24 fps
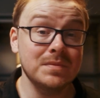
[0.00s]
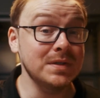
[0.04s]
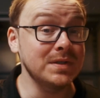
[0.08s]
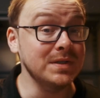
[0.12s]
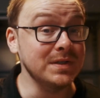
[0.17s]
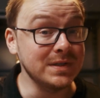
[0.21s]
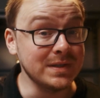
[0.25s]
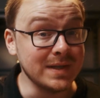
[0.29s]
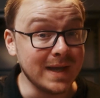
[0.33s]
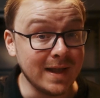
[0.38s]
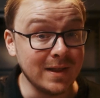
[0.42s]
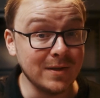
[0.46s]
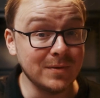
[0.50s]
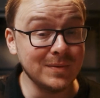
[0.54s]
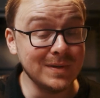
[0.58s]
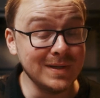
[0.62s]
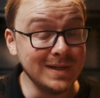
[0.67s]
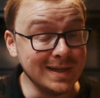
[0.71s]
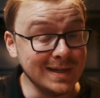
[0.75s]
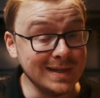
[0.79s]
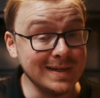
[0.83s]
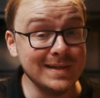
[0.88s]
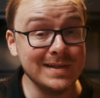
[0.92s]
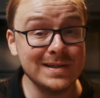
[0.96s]
the
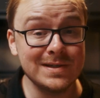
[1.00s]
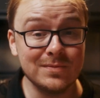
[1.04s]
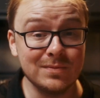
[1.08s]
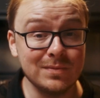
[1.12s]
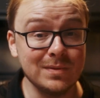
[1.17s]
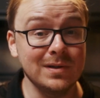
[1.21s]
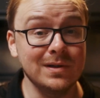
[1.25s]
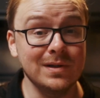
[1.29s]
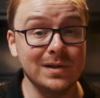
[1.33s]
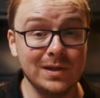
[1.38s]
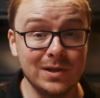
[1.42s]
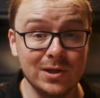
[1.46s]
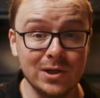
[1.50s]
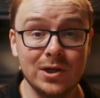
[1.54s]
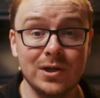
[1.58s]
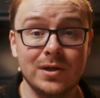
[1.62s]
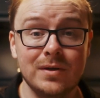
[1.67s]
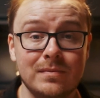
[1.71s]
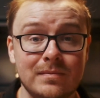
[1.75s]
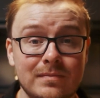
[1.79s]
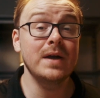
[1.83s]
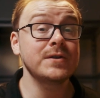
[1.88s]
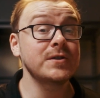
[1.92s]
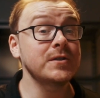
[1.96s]
salary is really
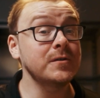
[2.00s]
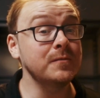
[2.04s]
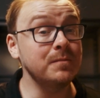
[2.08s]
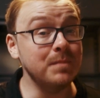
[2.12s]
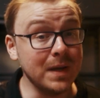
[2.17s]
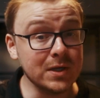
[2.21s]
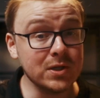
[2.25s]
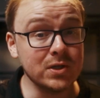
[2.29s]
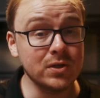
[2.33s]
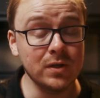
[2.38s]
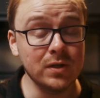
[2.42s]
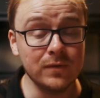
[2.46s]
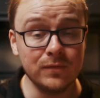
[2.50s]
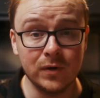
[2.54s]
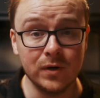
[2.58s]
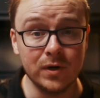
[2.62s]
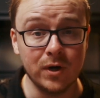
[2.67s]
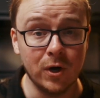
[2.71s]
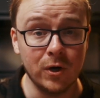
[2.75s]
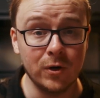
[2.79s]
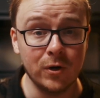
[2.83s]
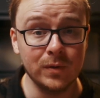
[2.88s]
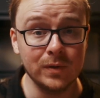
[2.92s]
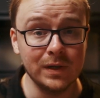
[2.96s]
good, especially for
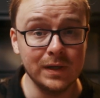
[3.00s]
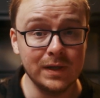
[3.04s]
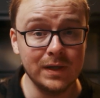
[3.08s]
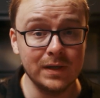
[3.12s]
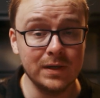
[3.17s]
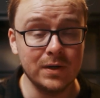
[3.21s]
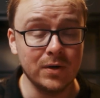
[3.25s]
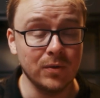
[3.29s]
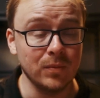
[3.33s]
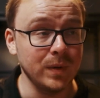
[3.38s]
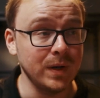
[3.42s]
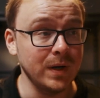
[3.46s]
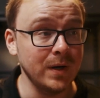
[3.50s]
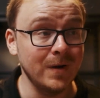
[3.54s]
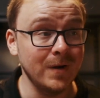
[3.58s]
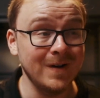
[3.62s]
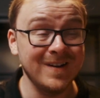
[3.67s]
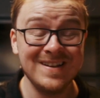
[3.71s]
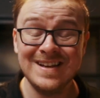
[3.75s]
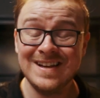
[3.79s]
an art-related career.